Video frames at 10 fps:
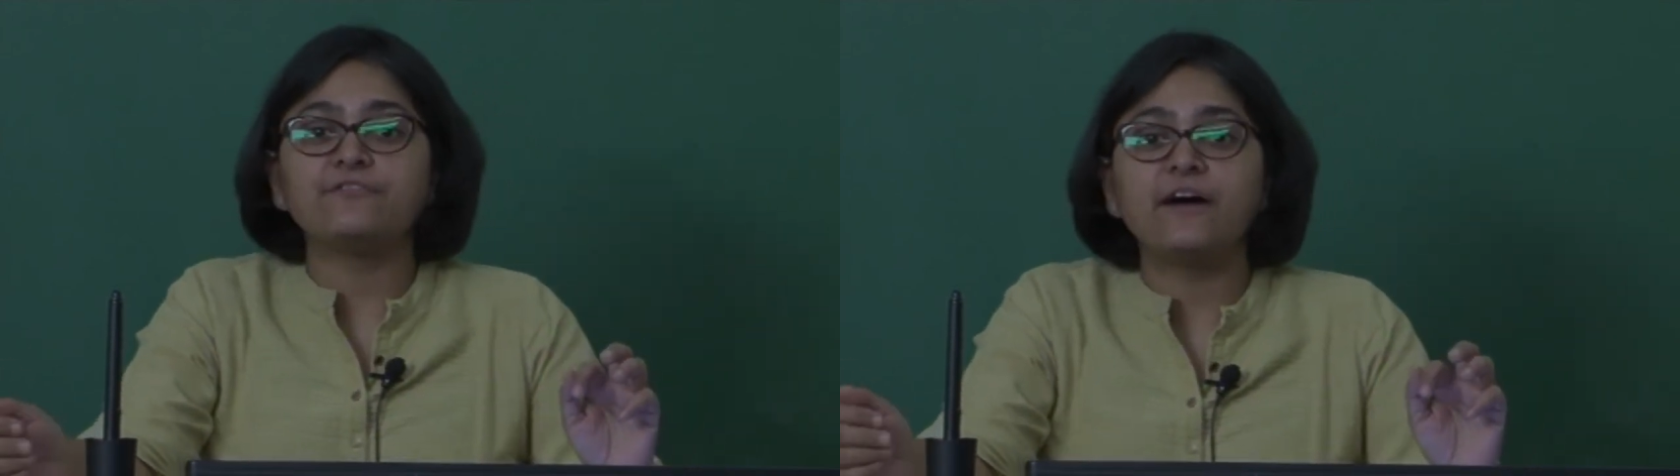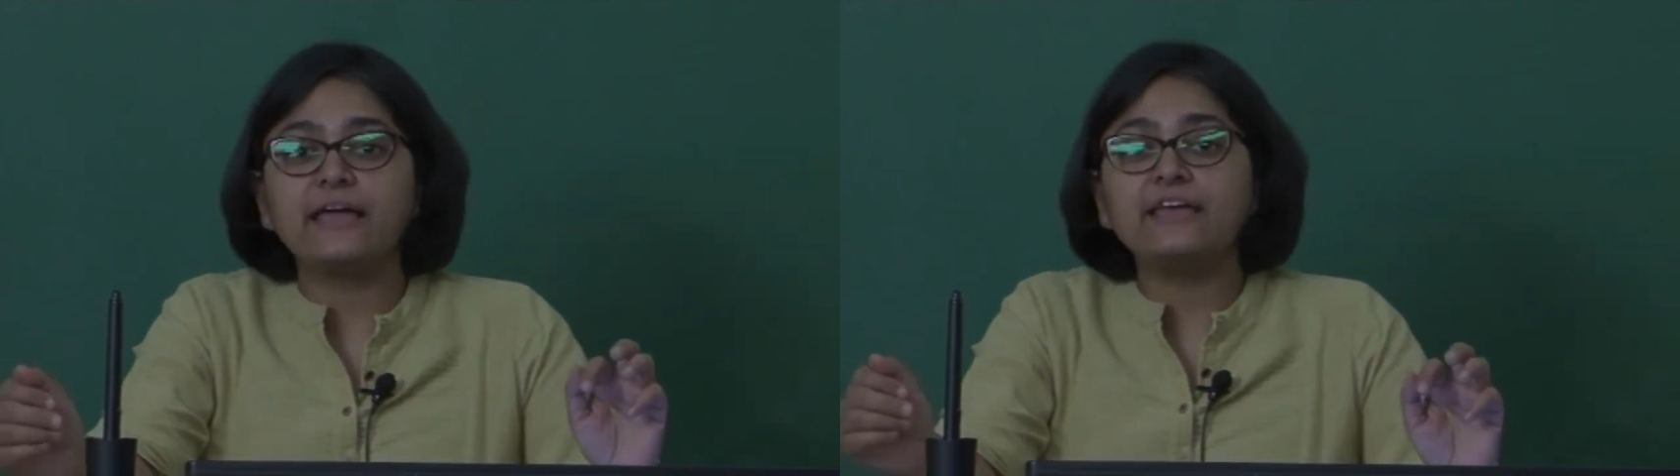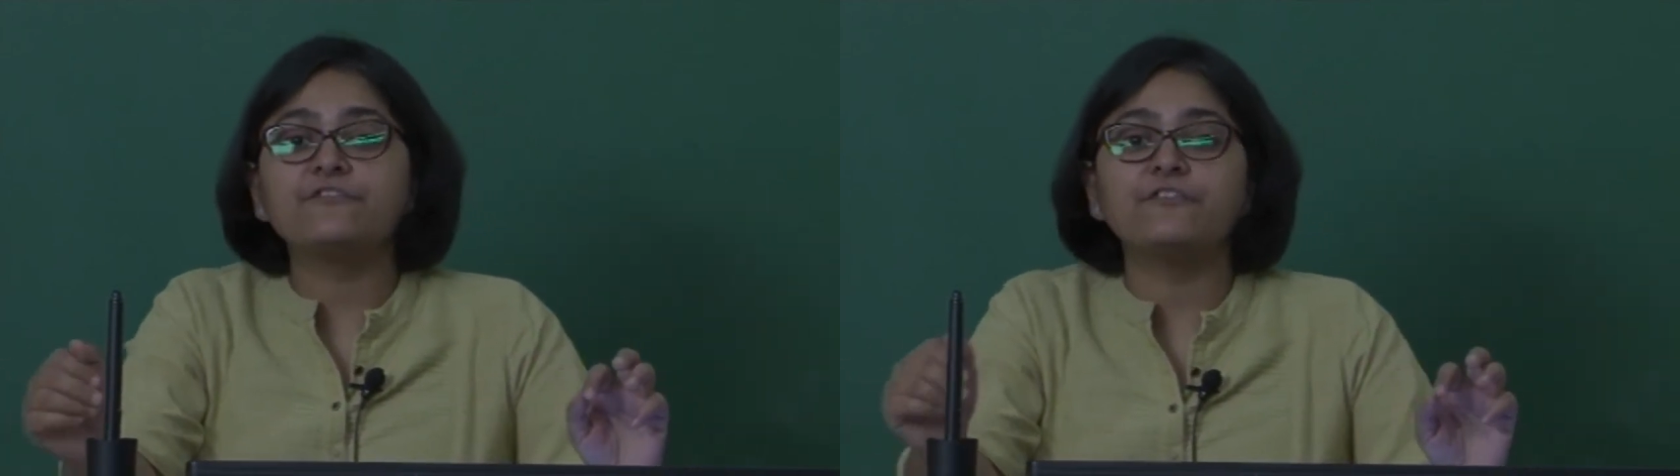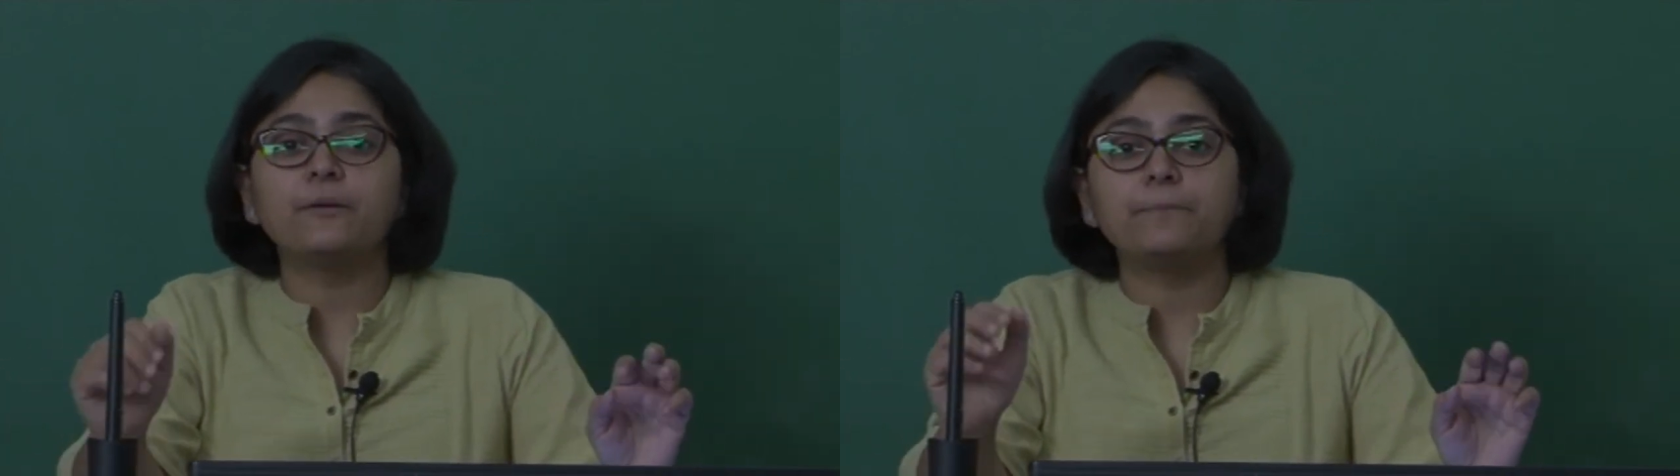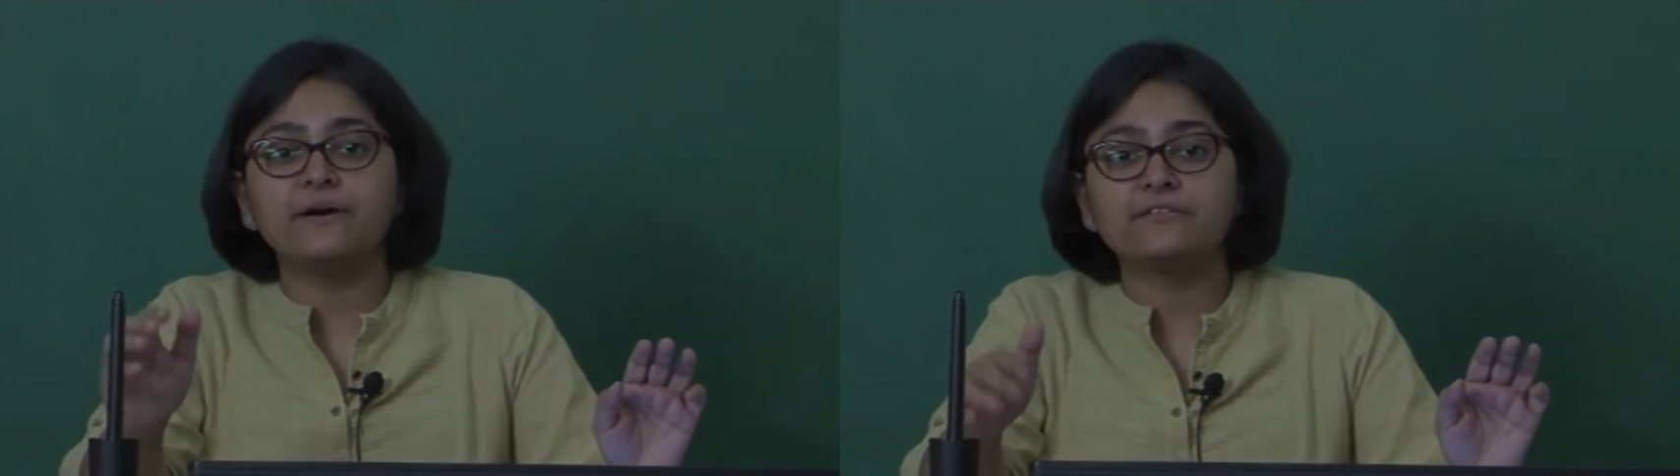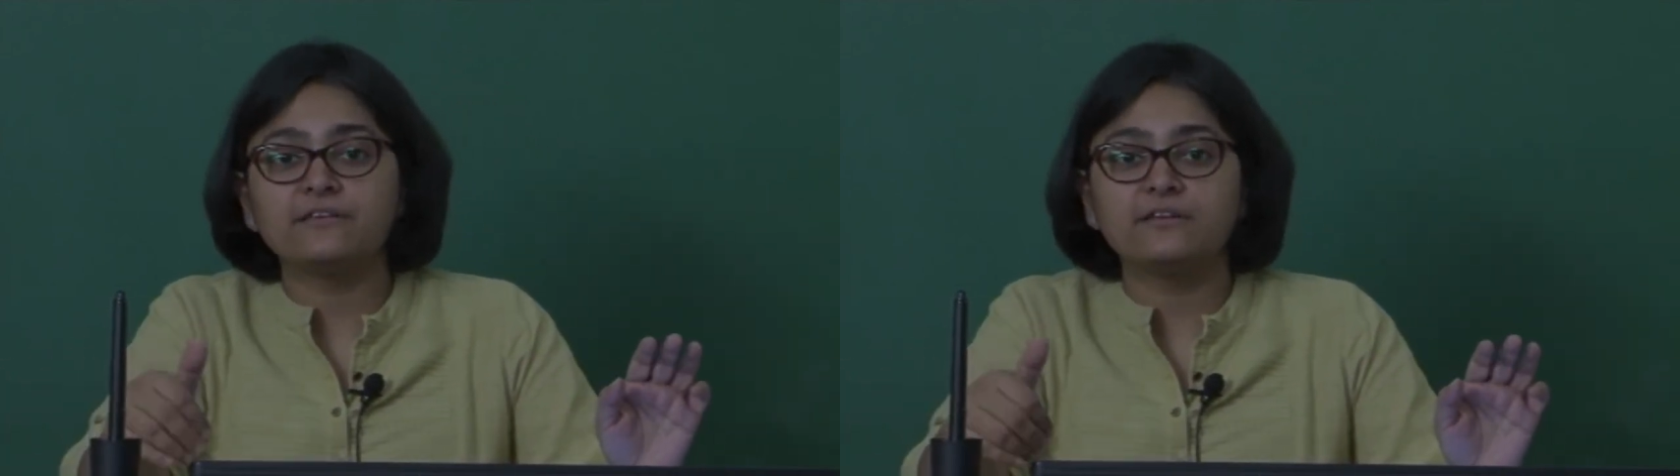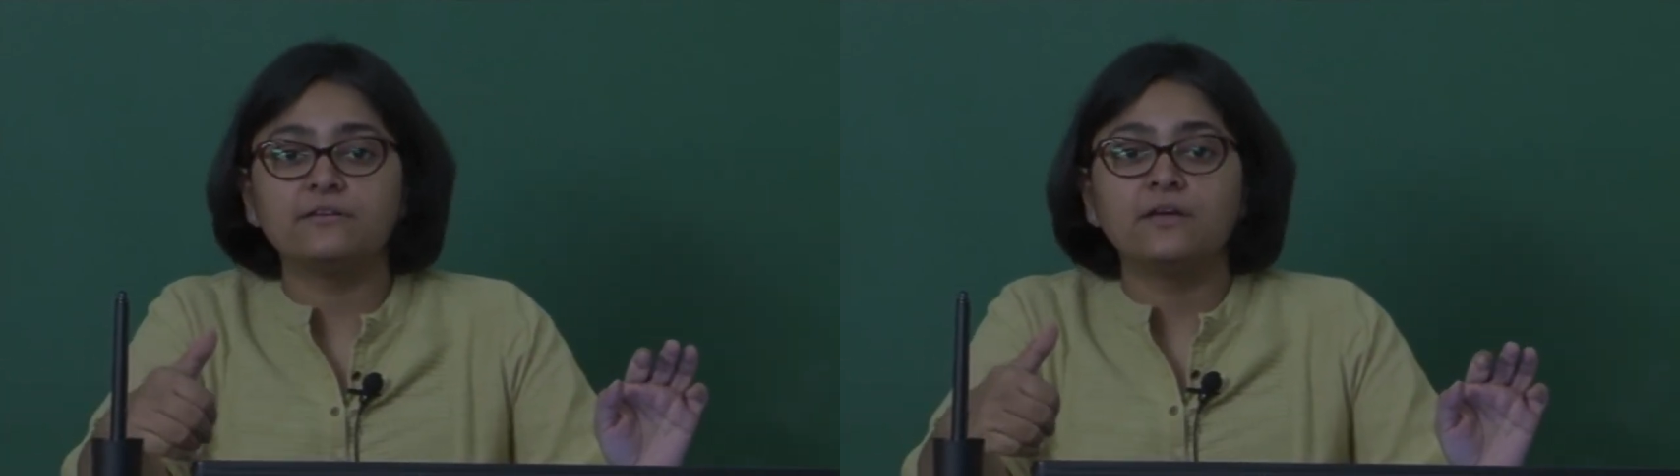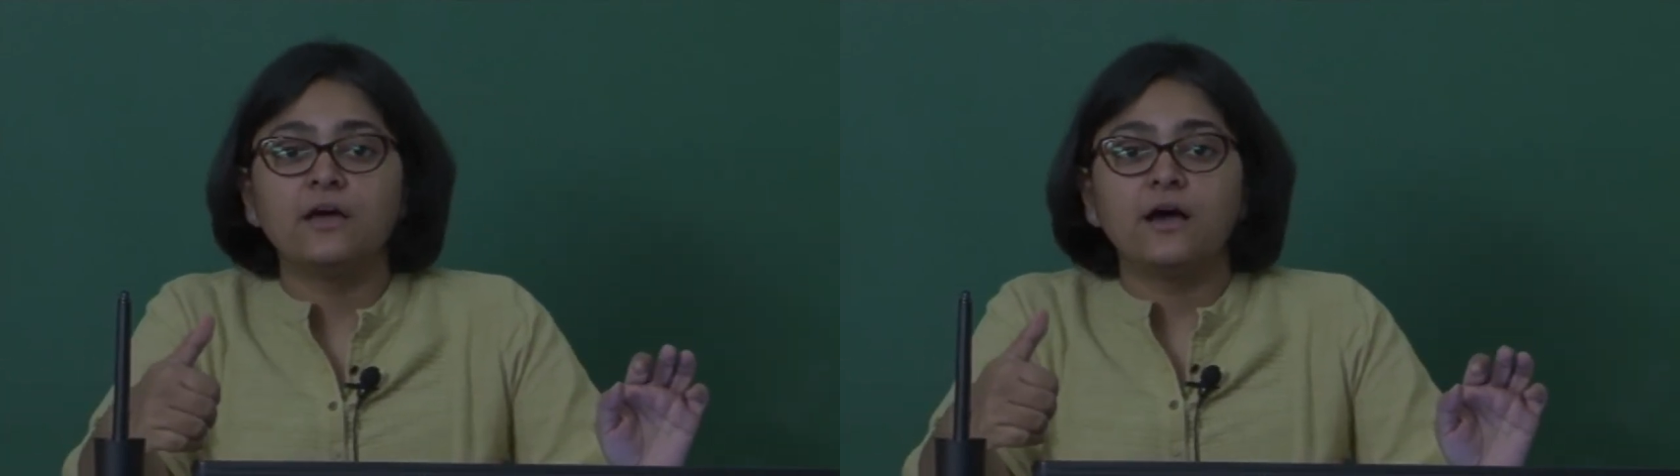if a
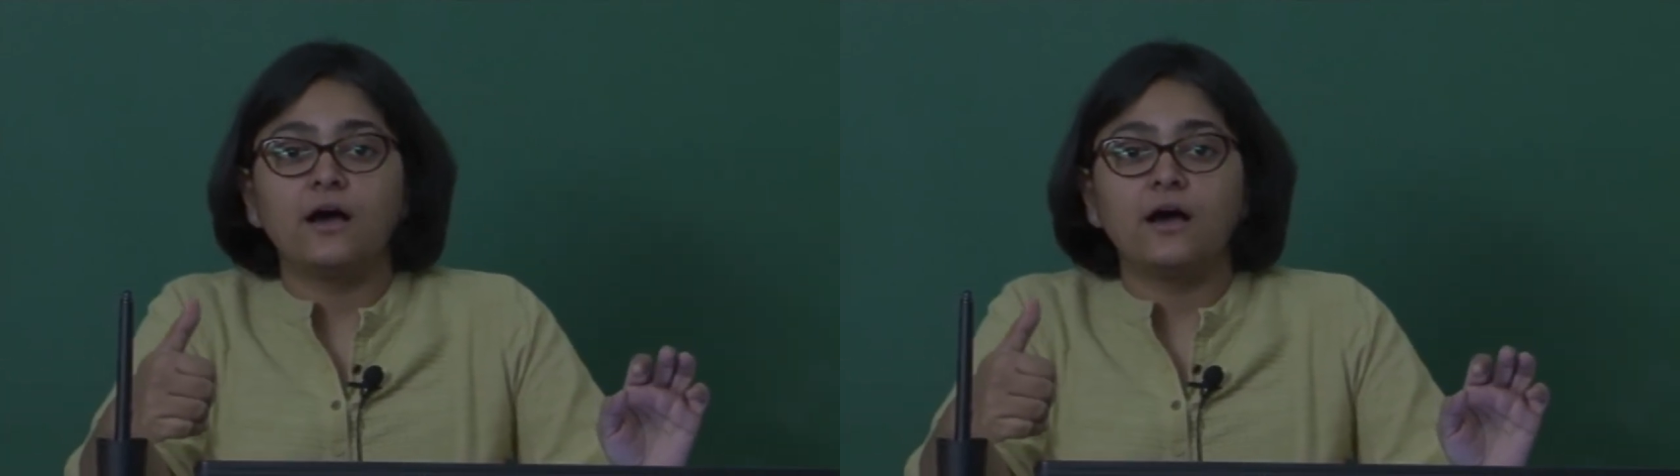person